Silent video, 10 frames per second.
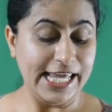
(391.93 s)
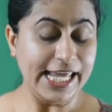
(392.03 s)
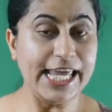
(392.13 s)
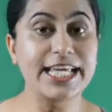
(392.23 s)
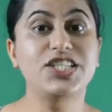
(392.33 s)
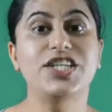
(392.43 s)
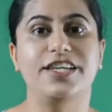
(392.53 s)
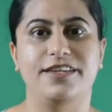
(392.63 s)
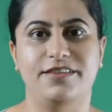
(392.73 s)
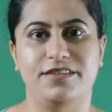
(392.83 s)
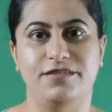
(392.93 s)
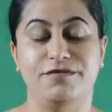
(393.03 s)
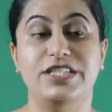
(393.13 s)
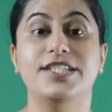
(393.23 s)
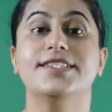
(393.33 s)
aging,
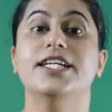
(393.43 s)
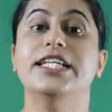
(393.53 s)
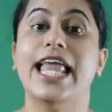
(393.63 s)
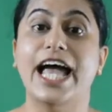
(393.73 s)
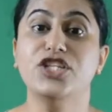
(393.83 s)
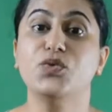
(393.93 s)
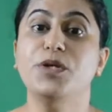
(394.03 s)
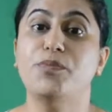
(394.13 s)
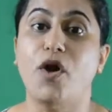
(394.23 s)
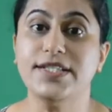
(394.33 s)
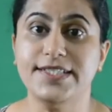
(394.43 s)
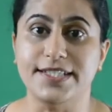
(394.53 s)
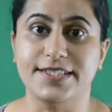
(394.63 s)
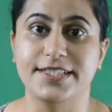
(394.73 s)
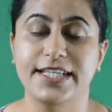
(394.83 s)
which is a natural
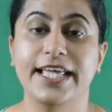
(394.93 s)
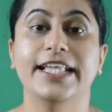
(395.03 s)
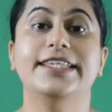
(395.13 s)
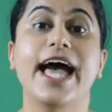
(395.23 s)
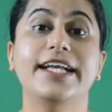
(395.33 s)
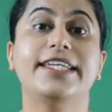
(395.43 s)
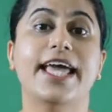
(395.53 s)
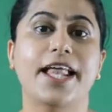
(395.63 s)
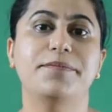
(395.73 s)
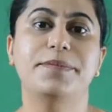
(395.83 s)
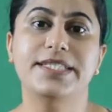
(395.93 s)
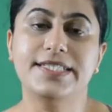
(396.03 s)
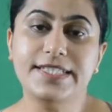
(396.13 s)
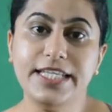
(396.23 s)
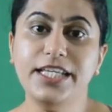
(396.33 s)
process that can be
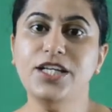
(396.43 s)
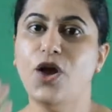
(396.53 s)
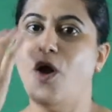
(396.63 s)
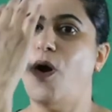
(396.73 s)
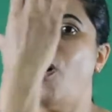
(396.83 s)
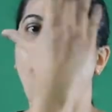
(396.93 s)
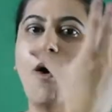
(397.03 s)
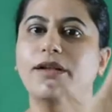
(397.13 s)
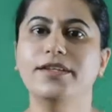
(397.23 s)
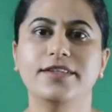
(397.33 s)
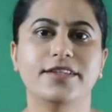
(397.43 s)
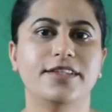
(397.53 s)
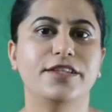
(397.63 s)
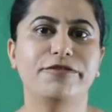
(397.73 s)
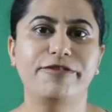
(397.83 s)
seen on
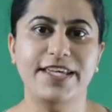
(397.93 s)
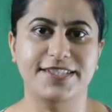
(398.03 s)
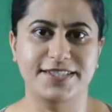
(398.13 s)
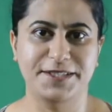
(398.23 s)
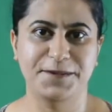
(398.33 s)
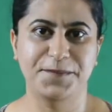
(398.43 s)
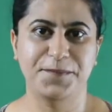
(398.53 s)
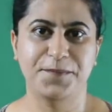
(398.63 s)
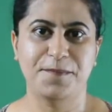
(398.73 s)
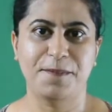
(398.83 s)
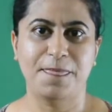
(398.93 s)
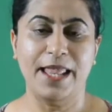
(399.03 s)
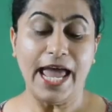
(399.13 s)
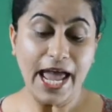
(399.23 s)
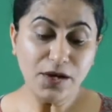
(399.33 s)
the face.
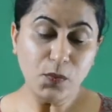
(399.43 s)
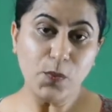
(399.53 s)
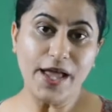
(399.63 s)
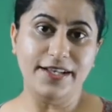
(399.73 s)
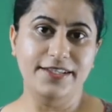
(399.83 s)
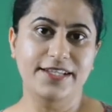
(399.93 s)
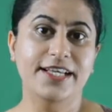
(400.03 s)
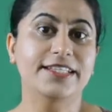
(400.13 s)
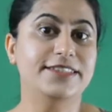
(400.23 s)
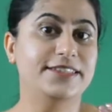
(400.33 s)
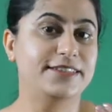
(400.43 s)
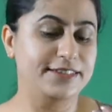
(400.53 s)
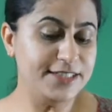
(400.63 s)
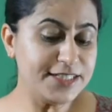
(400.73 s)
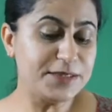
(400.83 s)
And when
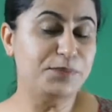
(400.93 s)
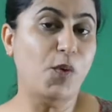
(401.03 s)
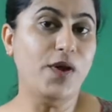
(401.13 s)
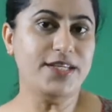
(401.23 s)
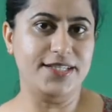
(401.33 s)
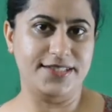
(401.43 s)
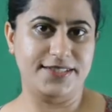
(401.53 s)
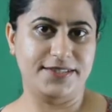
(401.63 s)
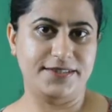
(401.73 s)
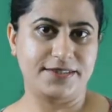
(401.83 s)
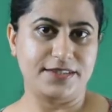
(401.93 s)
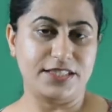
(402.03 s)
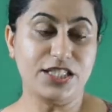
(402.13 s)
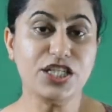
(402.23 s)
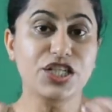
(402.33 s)
this poetess,
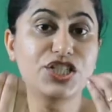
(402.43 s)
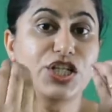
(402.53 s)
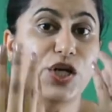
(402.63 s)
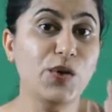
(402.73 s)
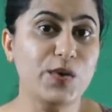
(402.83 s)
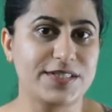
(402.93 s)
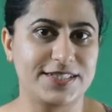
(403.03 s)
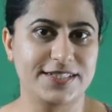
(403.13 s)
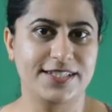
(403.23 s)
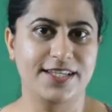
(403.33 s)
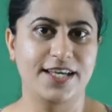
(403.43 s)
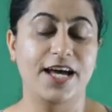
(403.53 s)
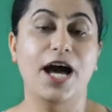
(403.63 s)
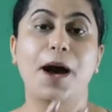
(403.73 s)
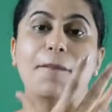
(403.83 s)
she looks
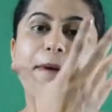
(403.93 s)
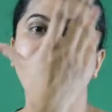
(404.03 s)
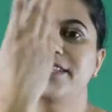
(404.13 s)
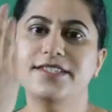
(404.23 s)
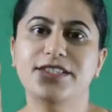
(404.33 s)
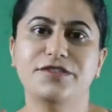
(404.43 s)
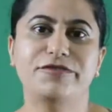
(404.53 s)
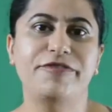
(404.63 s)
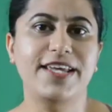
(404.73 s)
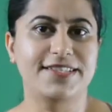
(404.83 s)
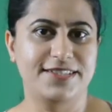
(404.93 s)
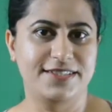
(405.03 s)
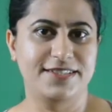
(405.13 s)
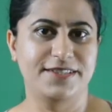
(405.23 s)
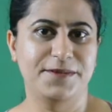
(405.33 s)
her mother's
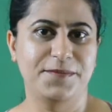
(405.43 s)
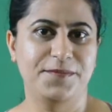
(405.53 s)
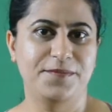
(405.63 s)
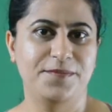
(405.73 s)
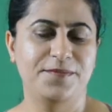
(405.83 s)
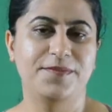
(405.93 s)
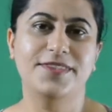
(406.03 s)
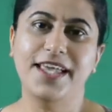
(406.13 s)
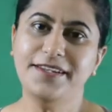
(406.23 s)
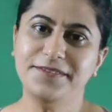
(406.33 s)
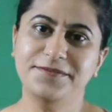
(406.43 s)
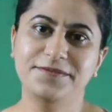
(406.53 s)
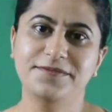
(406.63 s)
face, then